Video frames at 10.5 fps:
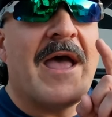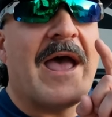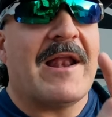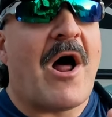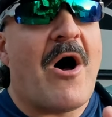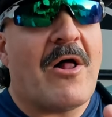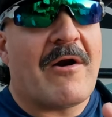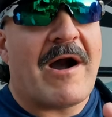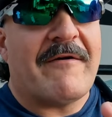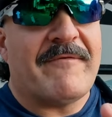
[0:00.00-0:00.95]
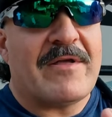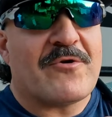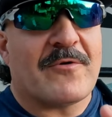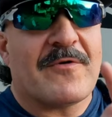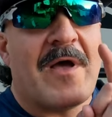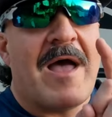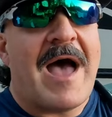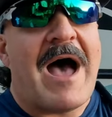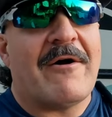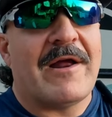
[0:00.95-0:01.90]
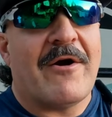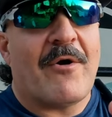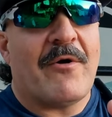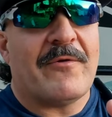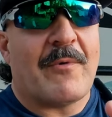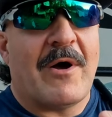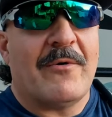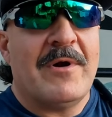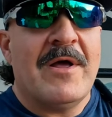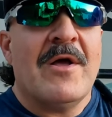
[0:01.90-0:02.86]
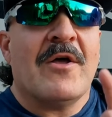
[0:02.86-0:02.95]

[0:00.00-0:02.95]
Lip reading: and all our adventures out here on the road.